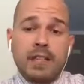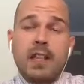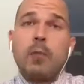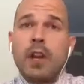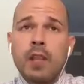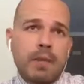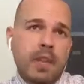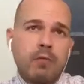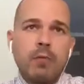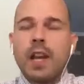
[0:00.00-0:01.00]
they wear them and
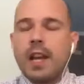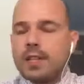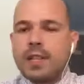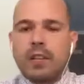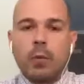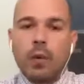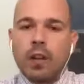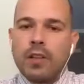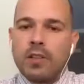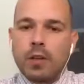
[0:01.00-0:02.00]
they realize that the
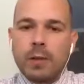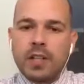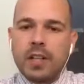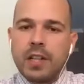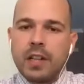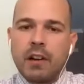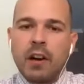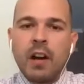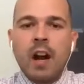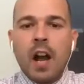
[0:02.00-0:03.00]
world is so much clearer.